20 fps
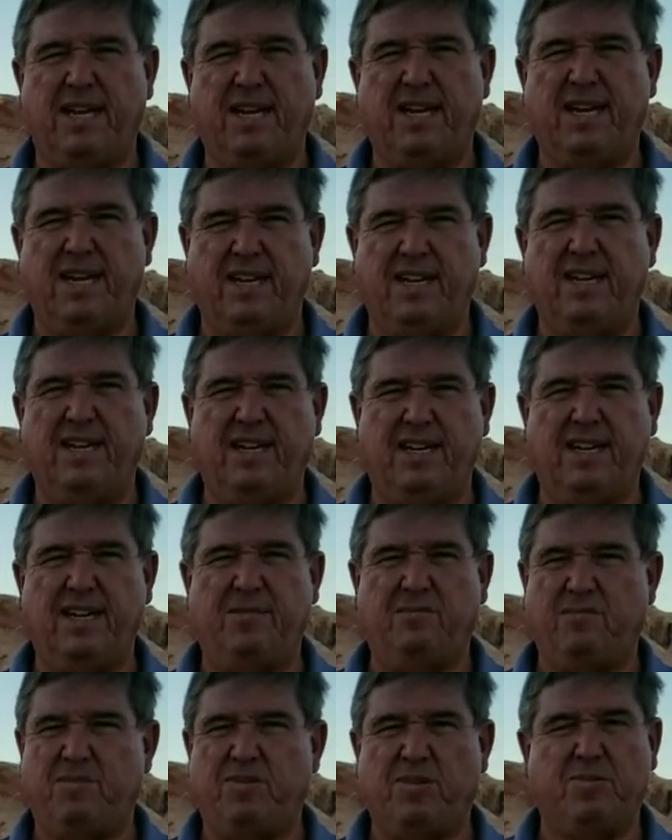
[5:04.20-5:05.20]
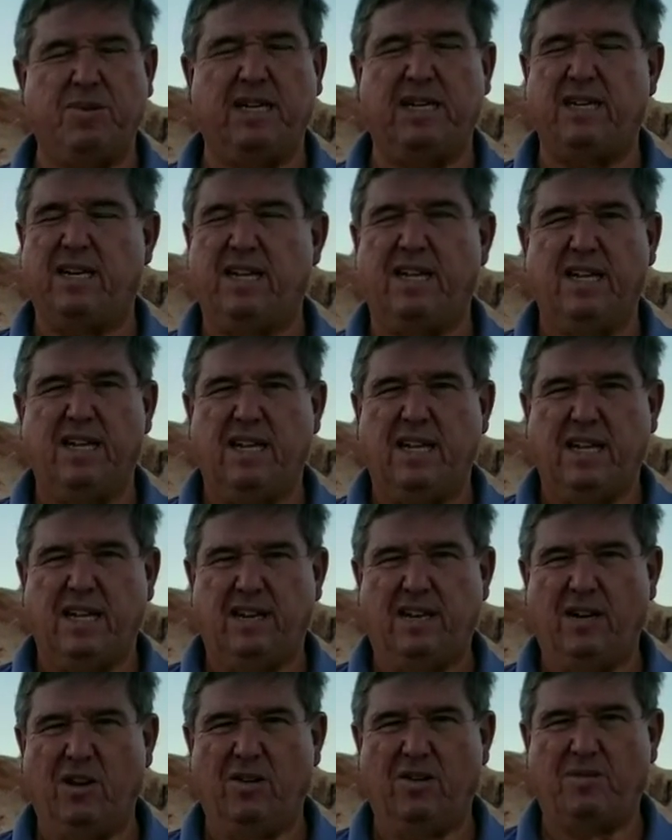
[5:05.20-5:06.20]
again, and he spent
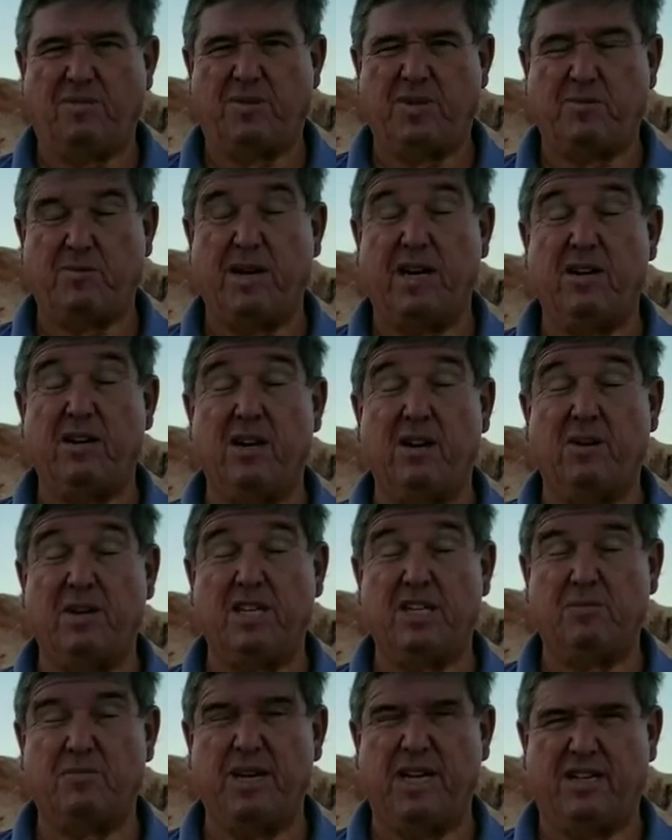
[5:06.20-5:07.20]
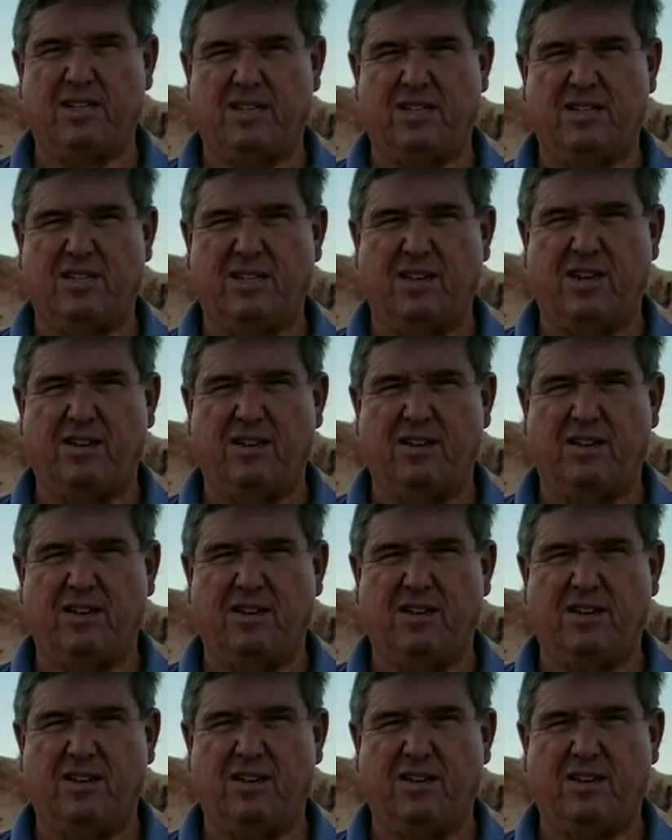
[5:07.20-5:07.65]
No, it spared no expense.